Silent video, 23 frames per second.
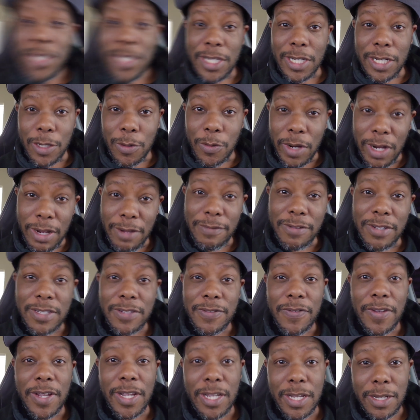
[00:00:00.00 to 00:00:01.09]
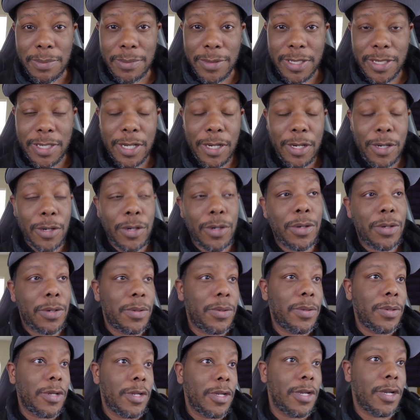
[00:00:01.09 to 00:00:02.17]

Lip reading: what's good, Ravens fam? So,